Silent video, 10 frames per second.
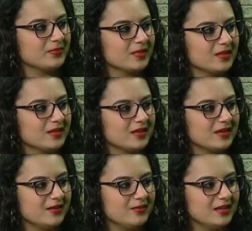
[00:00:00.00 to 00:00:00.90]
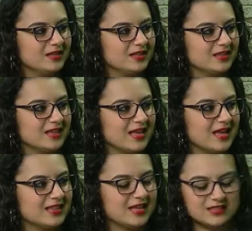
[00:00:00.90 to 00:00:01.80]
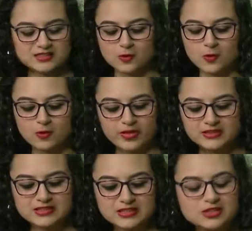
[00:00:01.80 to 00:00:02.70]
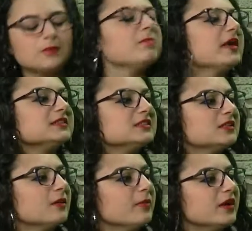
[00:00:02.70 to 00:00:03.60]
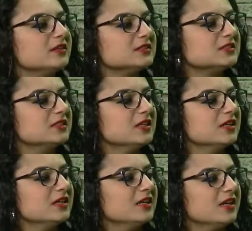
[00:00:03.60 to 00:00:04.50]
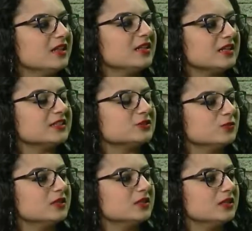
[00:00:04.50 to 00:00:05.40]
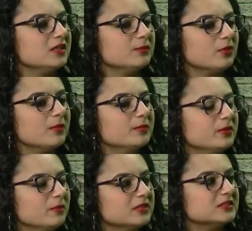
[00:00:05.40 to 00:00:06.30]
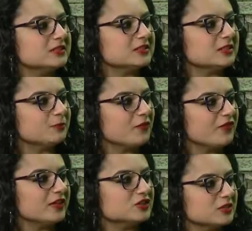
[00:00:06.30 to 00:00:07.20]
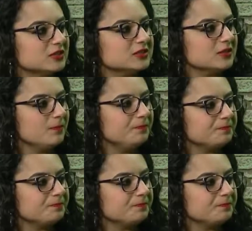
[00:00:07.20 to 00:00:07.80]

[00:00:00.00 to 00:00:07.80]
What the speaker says: I mean, that's a whole, it's such a mess in comparison. And I think that's what he probably misses is the professionalism.